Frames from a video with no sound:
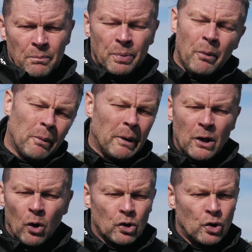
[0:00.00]

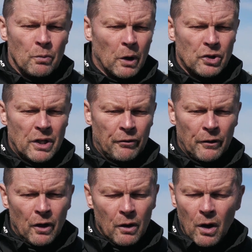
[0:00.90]
Probably not too much
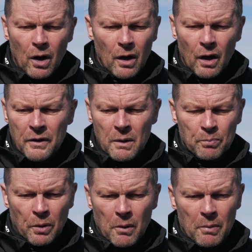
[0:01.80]
different. I
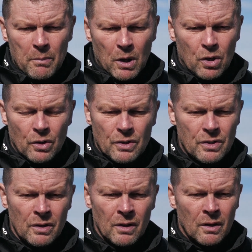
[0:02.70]
think probably
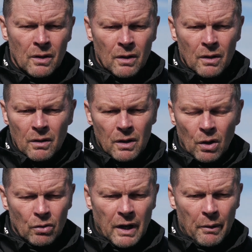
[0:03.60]
because,
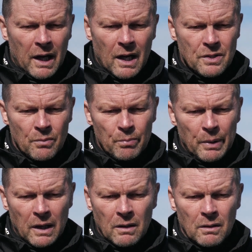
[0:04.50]
you know, Derek hasn't
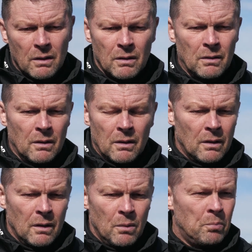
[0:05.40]
been
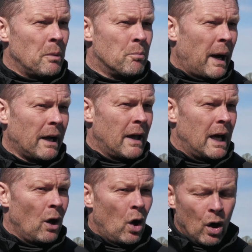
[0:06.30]
back
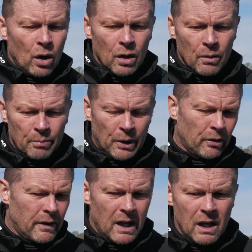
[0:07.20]
there long. But
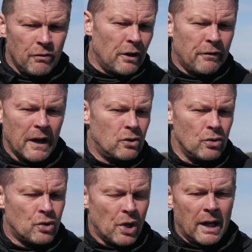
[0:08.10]
I think even if they
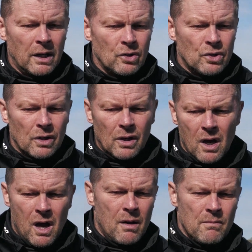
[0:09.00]
do change,
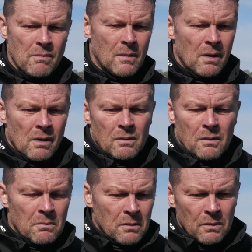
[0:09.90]

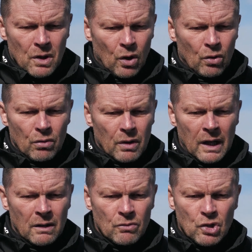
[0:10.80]
you know,
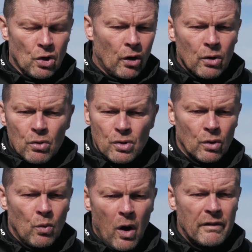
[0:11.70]
in styles
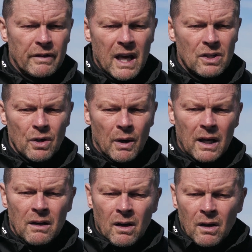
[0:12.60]
or whatever they're
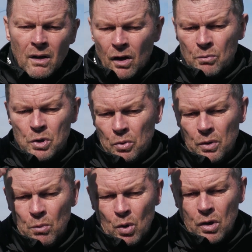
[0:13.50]
doing, I'm
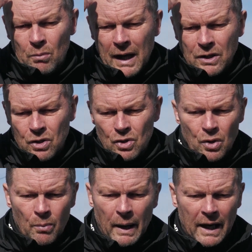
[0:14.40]
sure the Morecambe lads can
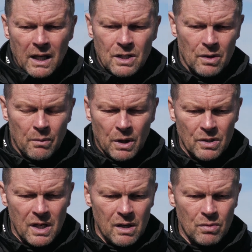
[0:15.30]
drop back into it
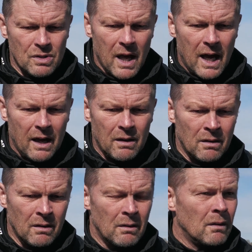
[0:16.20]
because he was there
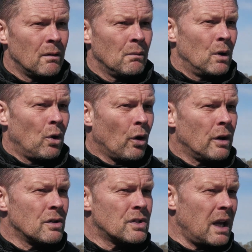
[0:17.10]

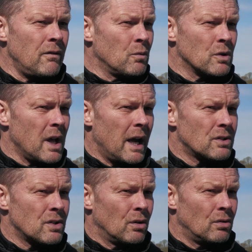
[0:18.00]
longer than Stephen was
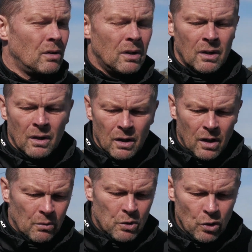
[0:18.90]
there. So
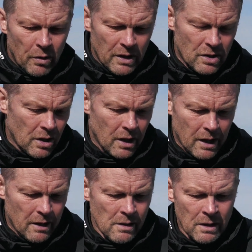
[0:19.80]
I'm sure it's
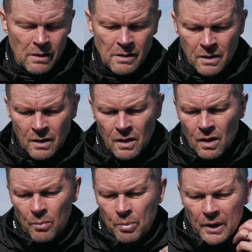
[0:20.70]
a
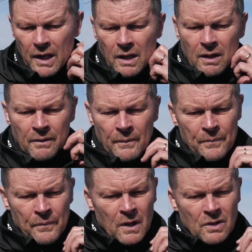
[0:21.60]
pretty
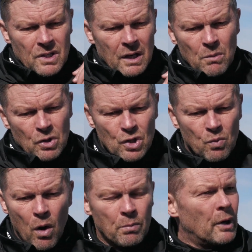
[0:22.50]
seamless
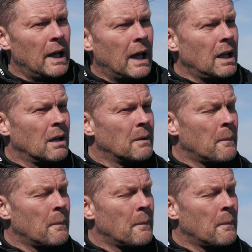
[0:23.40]
swap, really.